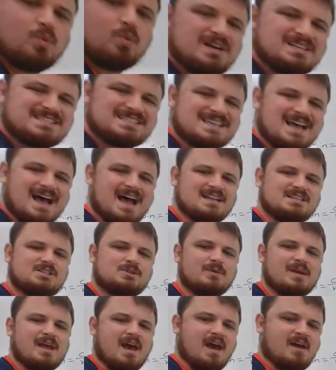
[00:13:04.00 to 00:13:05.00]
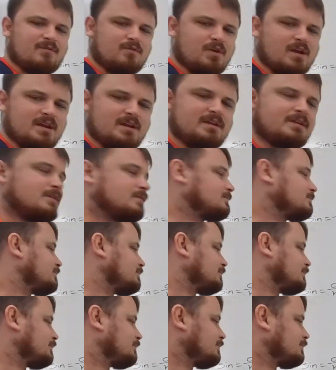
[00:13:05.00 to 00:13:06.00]
What sides do we have right here?
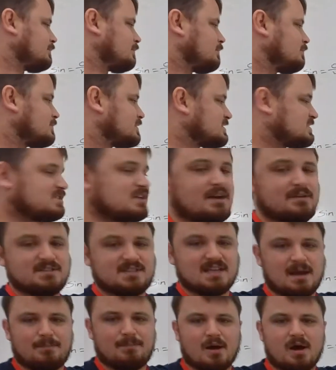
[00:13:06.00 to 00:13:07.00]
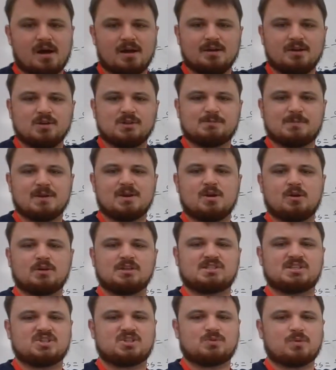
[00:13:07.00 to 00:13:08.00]
This is obviously the hypotenuse, but
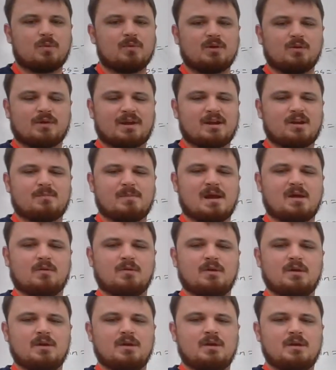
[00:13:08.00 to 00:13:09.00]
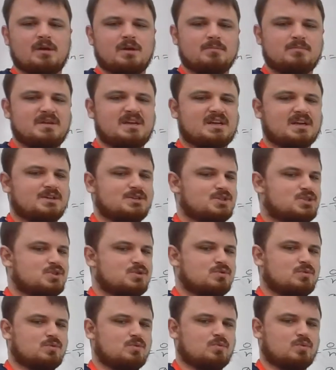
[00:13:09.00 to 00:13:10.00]
notice this is the one we don't care about
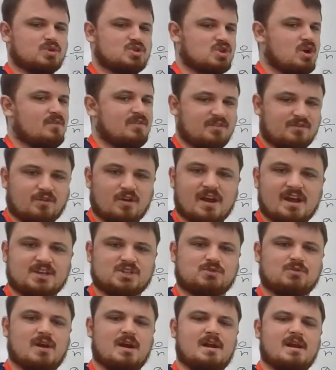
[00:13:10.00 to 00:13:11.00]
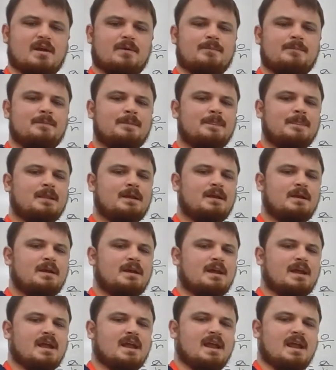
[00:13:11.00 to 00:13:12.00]
because we're solving for x right now.
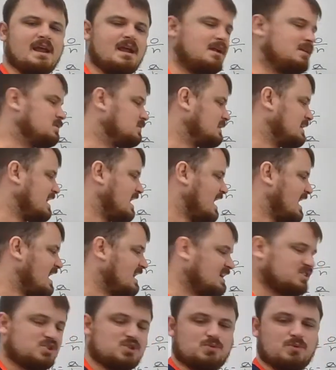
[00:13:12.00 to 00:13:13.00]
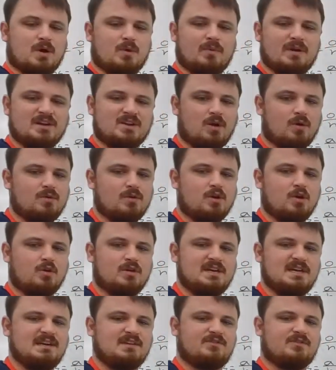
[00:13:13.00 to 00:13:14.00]
And x is what we don't know
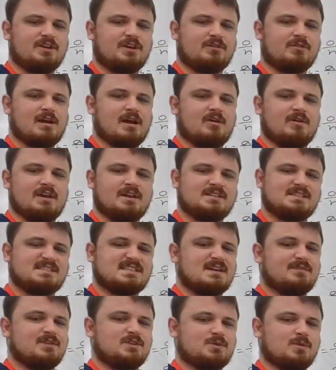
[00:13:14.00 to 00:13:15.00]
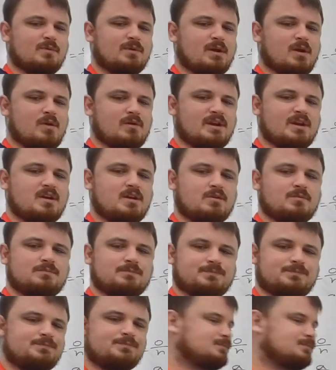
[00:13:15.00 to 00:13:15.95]
and need to figure out, and 7 is what we already know.